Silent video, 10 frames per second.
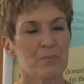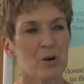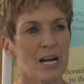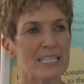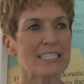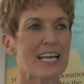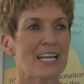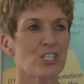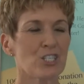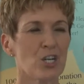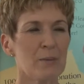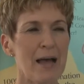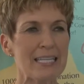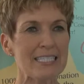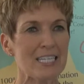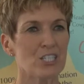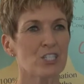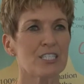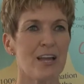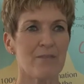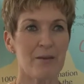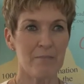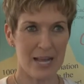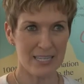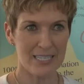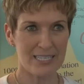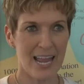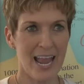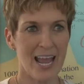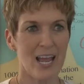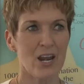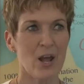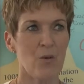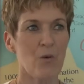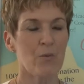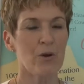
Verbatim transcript: process took about six or seven months, and what